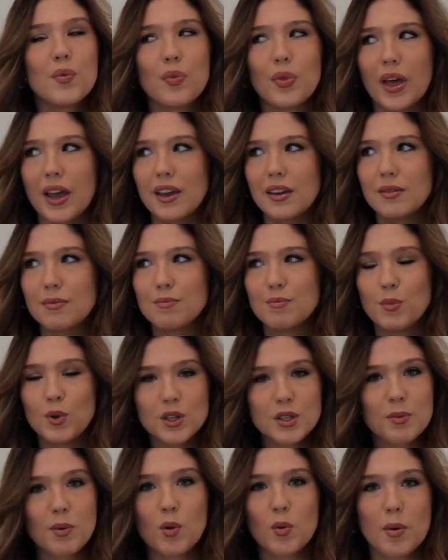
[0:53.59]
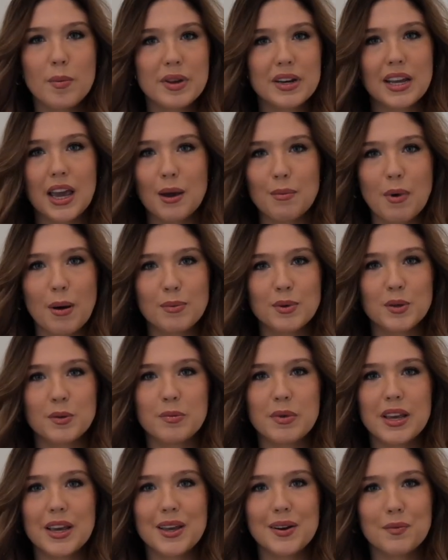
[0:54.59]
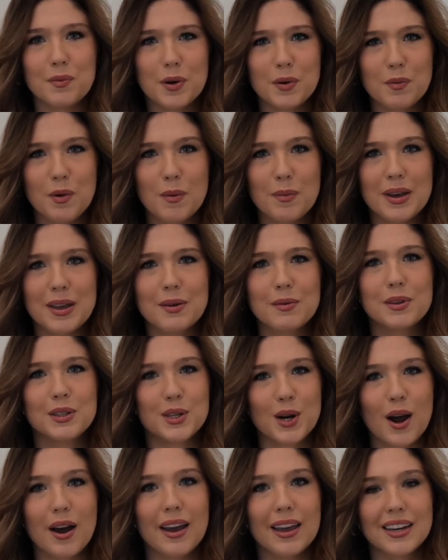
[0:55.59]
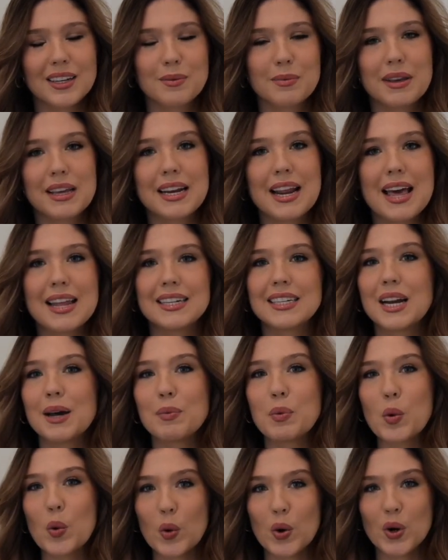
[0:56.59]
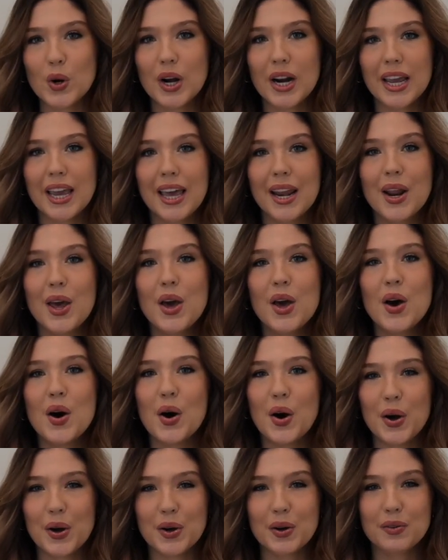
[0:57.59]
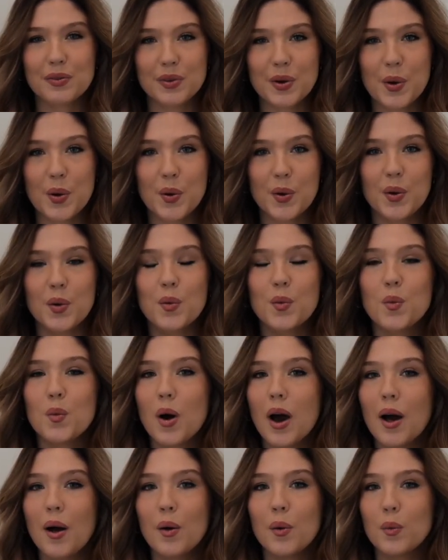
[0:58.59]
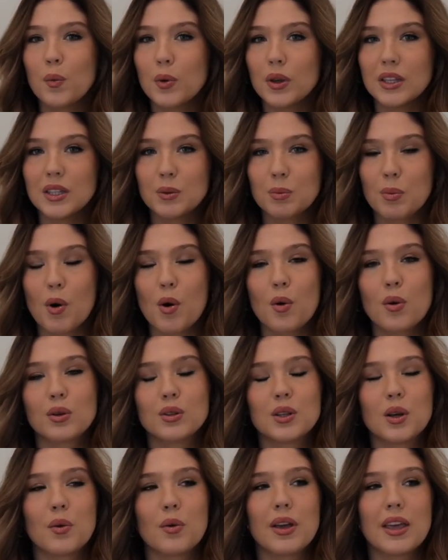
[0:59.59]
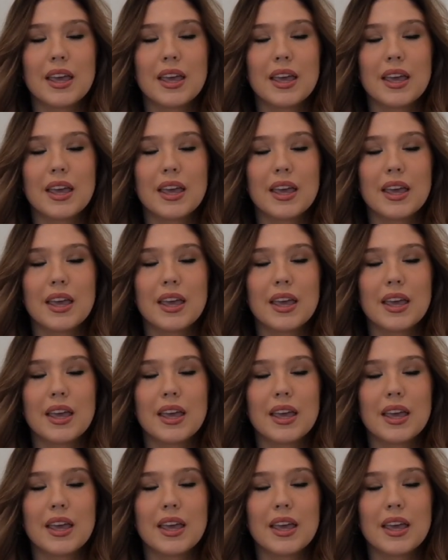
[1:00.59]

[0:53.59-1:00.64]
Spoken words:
Like, multiple women came up to me, and one woman was talking to me and ended up ordering it on her phone while we spoke. So